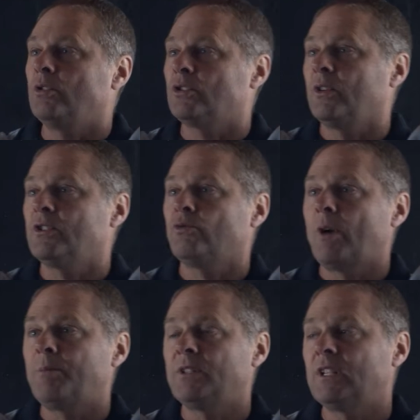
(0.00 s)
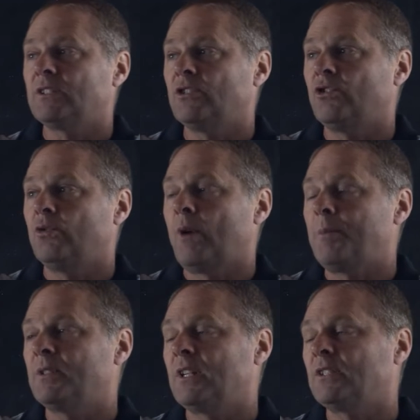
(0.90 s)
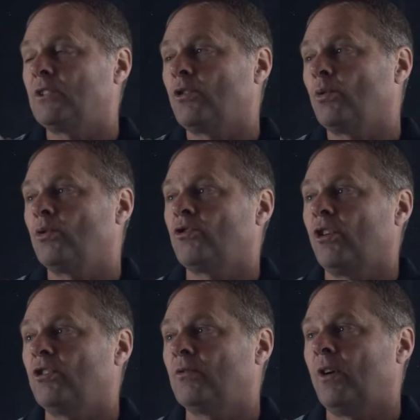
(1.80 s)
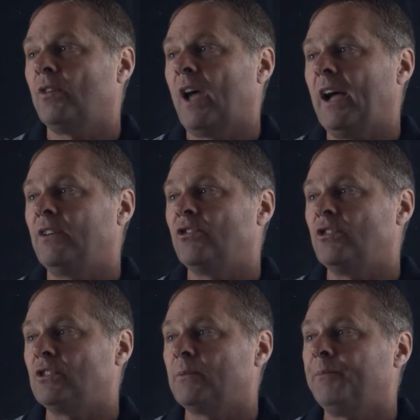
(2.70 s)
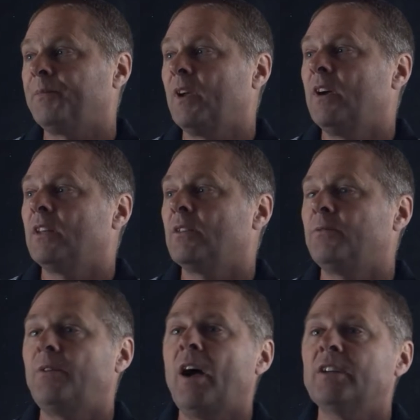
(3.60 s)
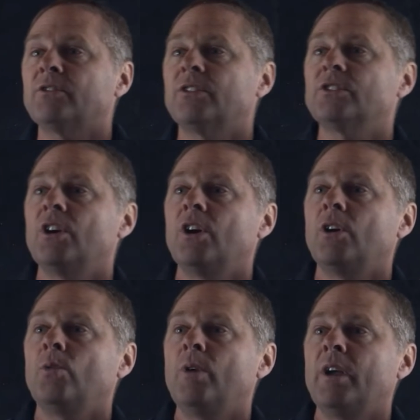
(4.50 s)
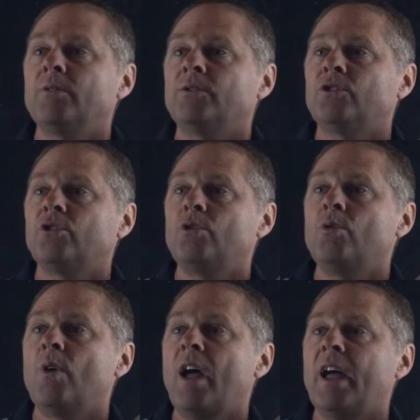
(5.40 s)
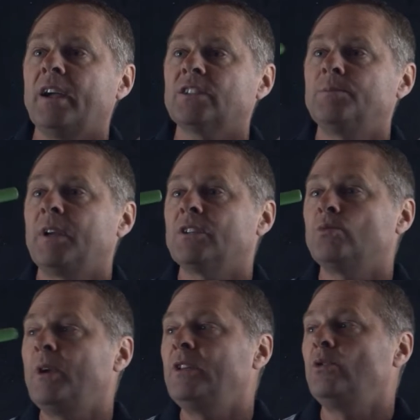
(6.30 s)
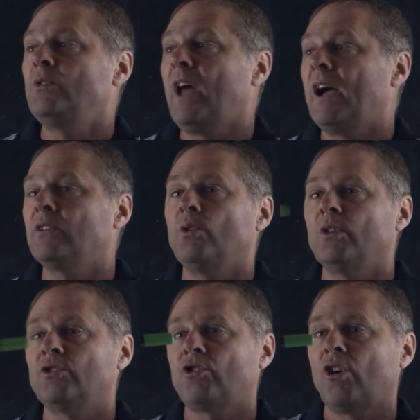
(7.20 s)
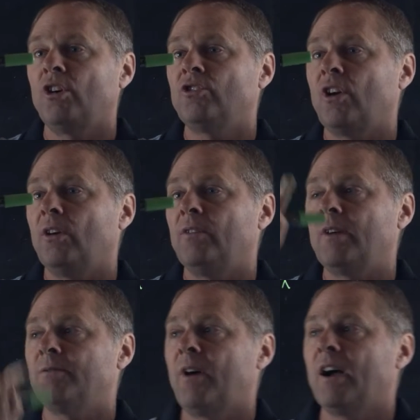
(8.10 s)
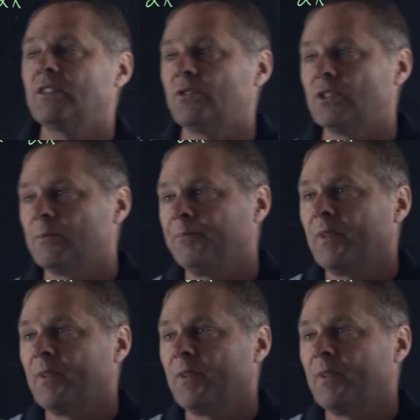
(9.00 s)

So this represents, the 2 represents the total charge of all the hydrogens. The phosphorus, we have 2x, because we do not know the charge of that phosphorus.